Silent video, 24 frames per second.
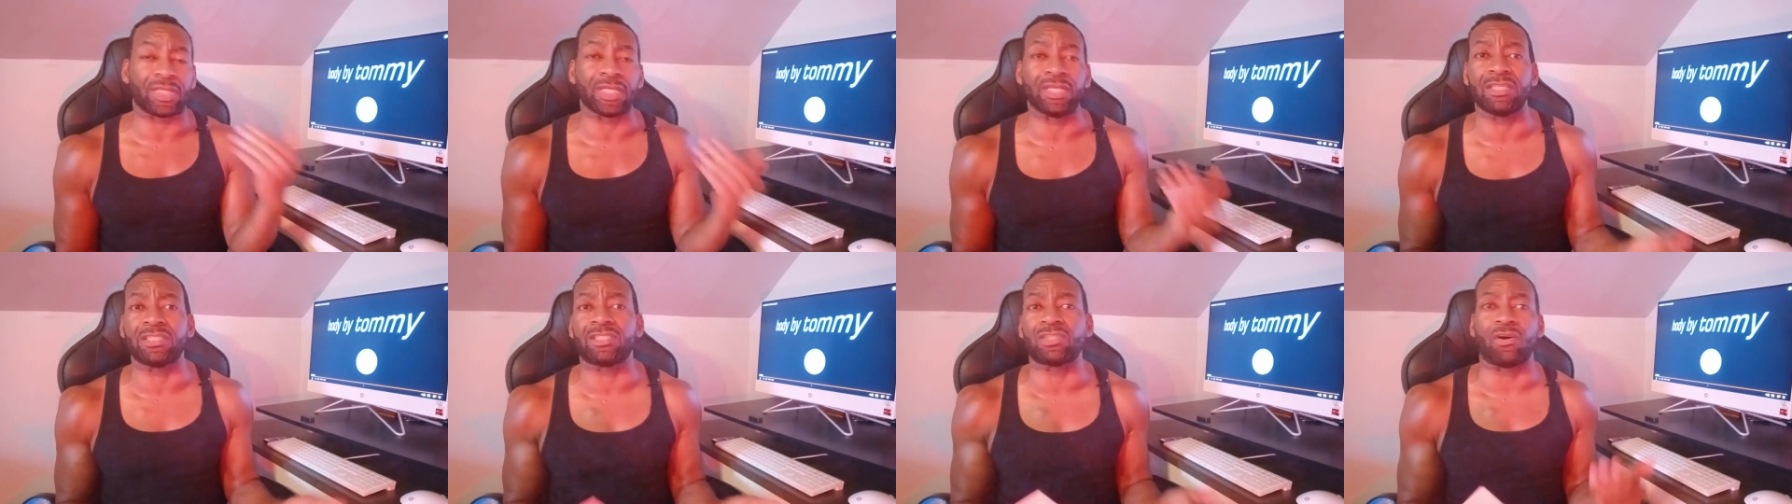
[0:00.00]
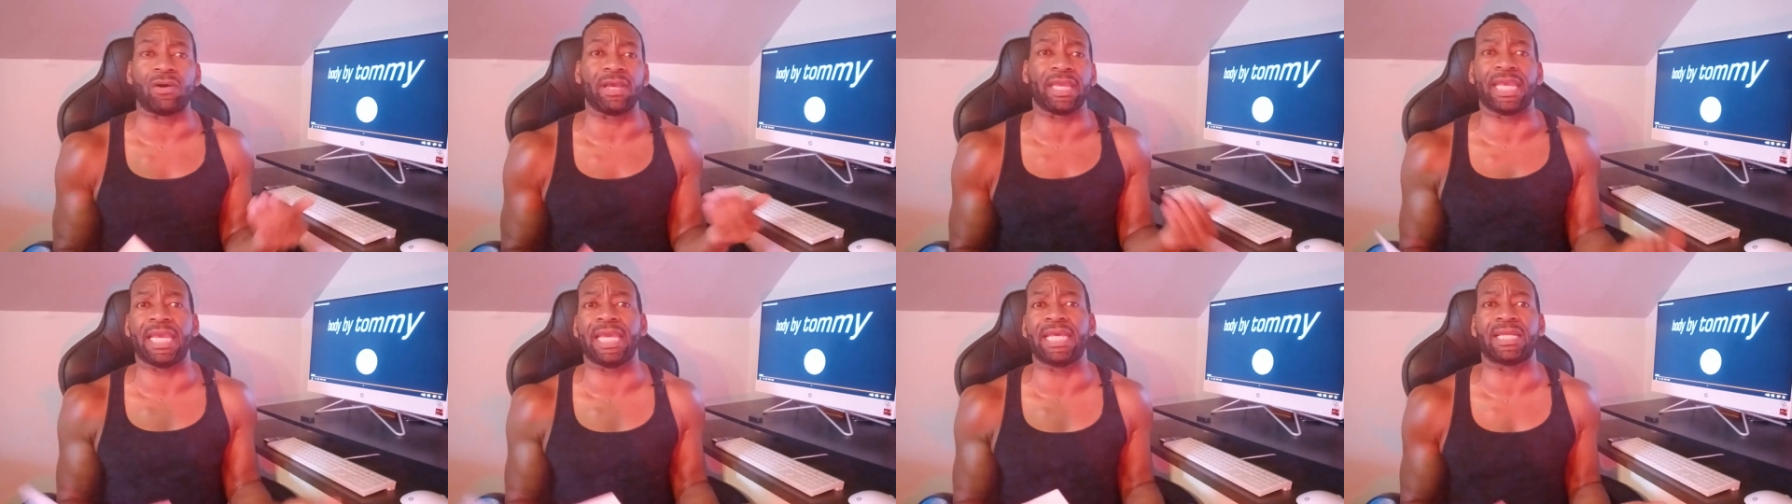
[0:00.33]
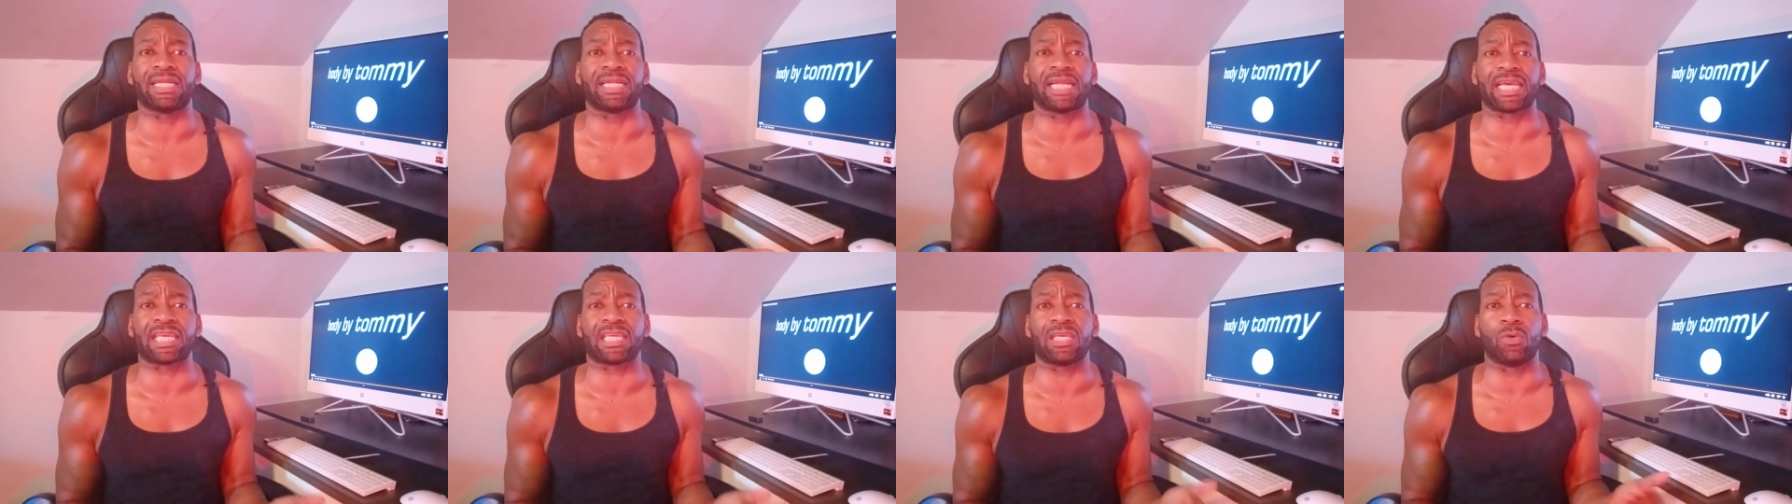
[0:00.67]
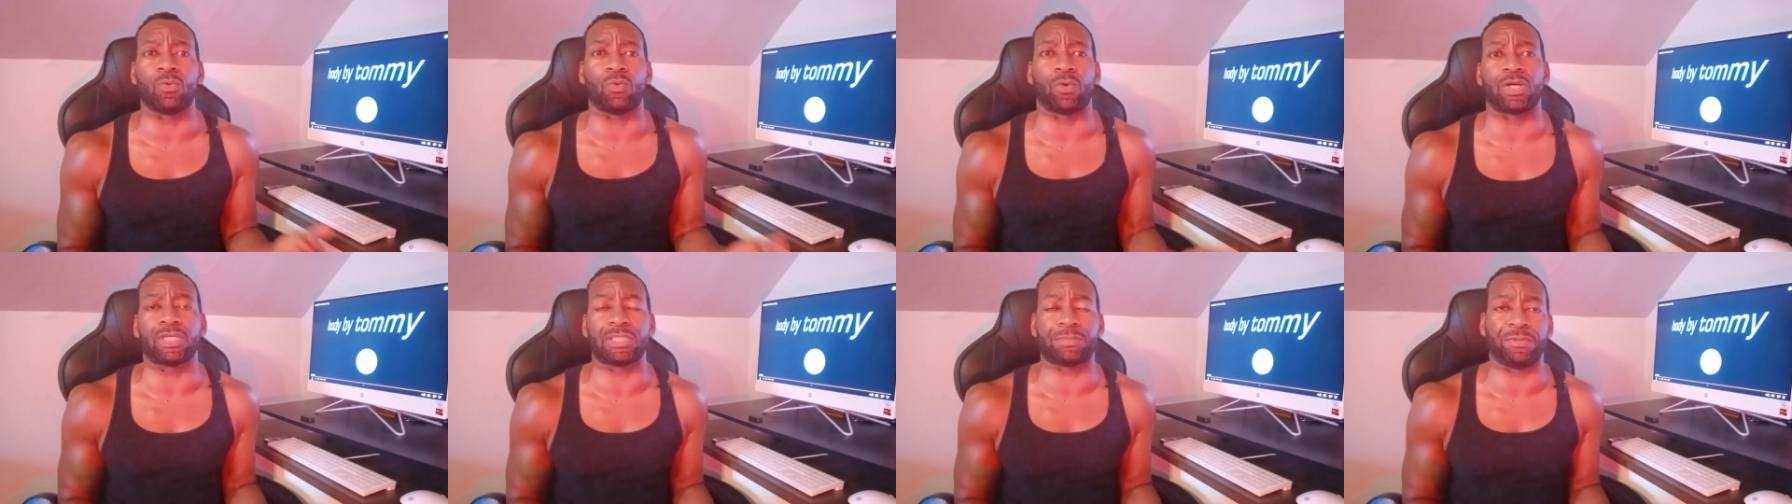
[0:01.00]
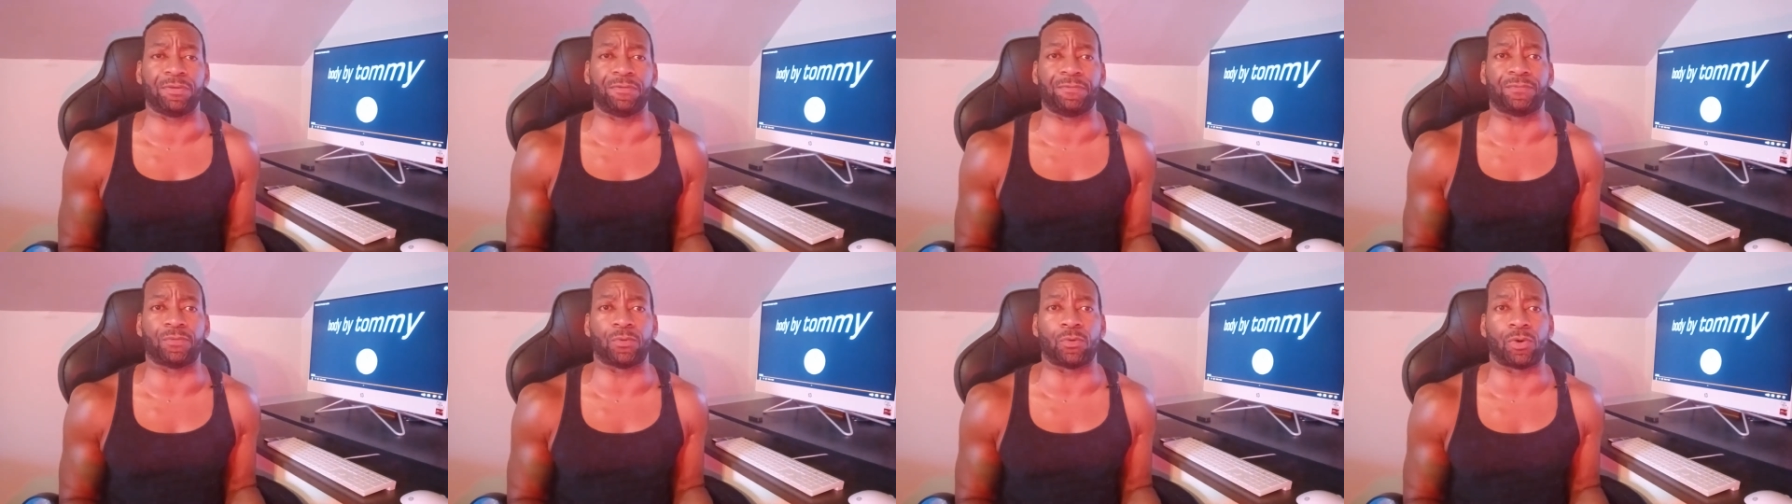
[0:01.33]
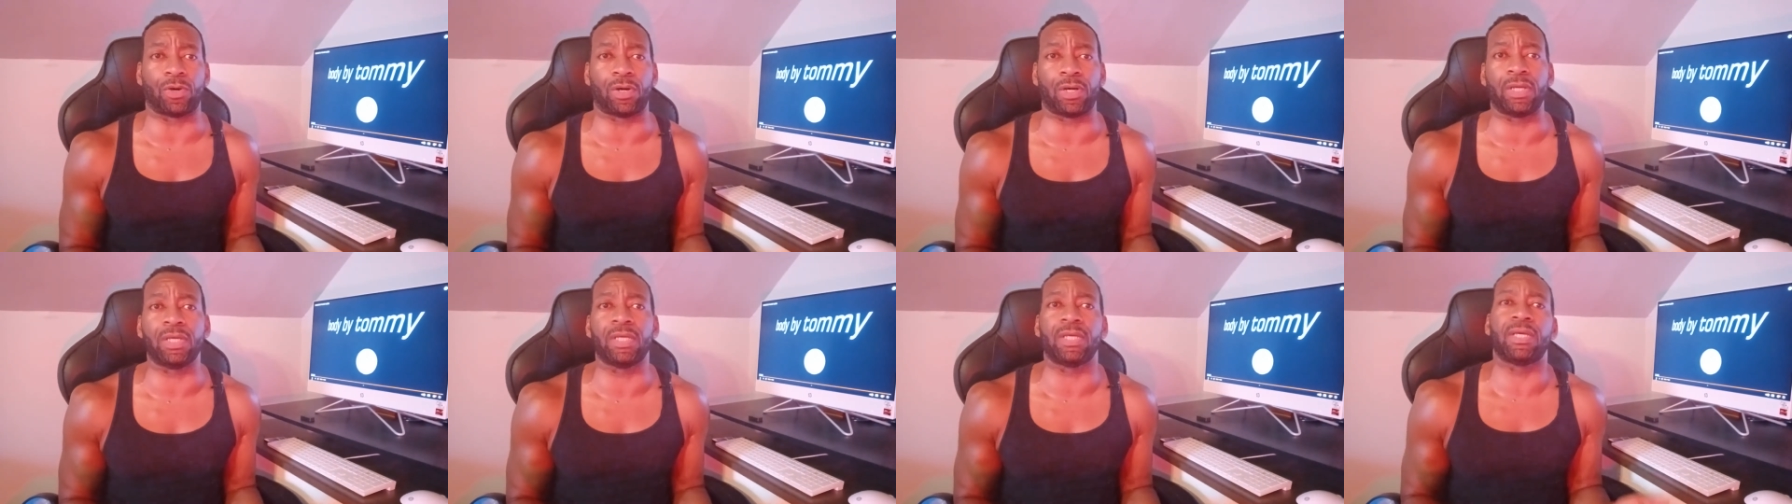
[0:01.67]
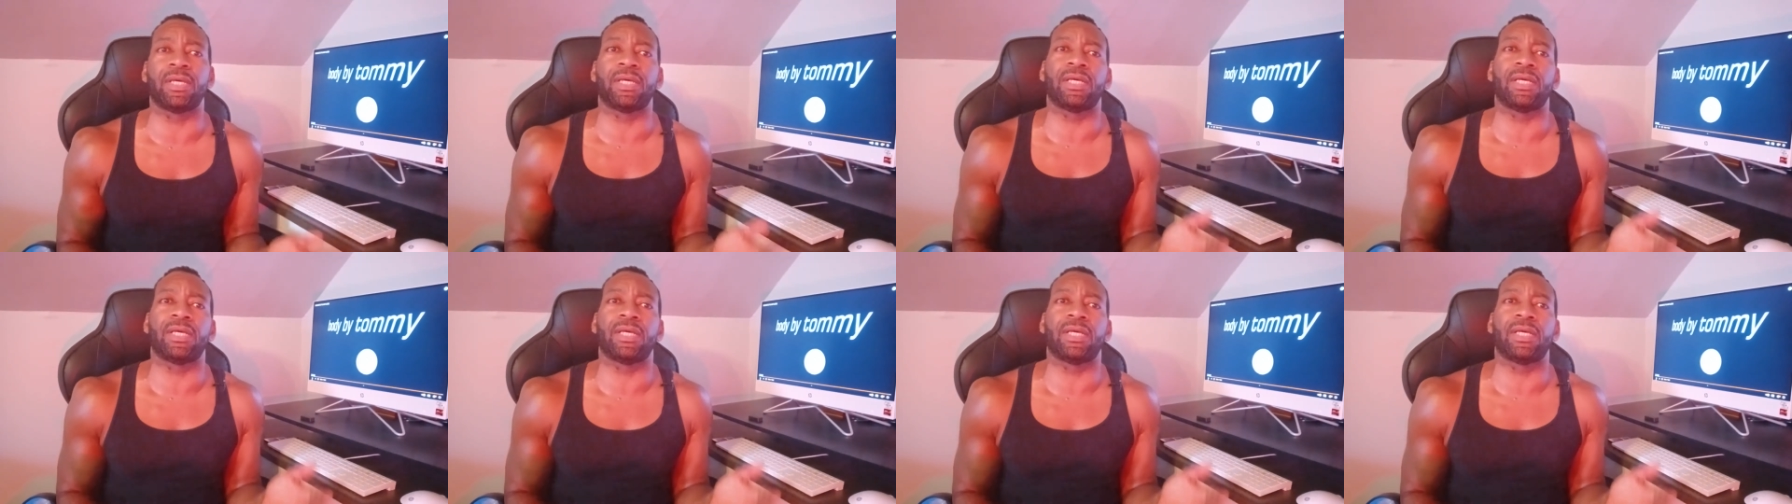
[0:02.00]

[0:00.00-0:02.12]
You start eating like you was before.